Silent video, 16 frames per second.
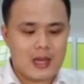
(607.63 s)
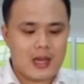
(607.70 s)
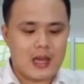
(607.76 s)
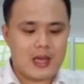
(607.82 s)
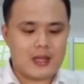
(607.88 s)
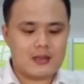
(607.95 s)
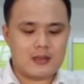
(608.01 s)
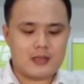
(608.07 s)

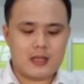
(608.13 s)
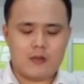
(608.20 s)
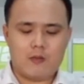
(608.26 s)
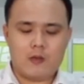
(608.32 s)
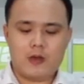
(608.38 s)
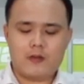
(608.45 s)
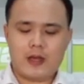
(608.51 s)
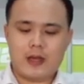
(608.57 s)
and then
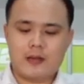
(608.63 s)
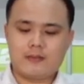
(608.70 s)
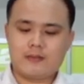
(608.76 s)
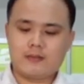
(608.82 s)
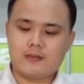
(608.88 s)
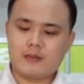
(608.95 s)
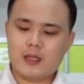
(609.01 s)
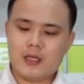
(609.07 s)
we can
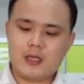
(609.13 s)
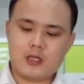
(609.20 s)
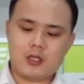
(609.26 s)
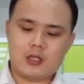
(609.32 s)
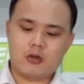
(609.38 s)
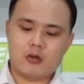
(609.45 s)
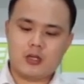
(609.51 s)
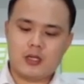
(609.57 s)

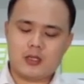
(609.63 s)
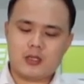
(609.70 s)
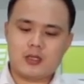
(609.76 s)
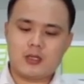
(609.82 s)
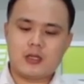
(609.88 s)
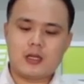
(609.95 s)
install it,